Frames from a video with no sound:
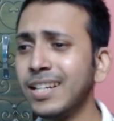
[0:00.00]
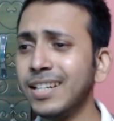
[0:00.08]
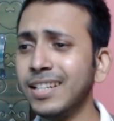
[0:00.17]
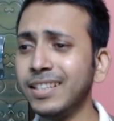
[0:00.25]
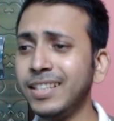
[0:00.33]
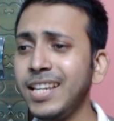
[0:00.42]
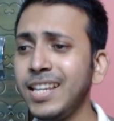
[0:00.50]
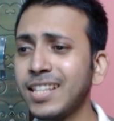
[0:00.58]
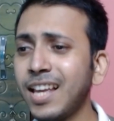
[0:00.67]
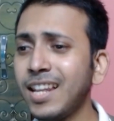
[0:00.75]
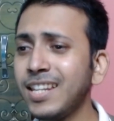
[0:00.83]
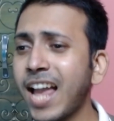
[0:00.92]
These
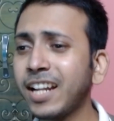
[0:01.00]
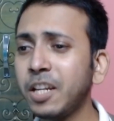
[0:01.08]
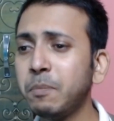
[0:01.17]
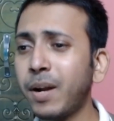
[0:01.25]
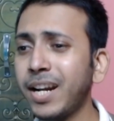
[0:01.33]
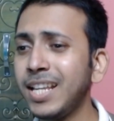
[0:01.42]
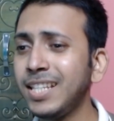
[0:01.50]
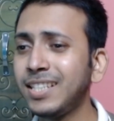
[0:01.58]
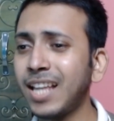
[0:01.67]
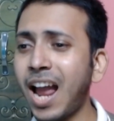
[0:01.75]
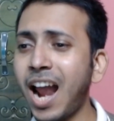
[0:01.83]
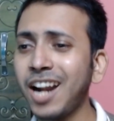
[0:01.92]
unlikely buddies are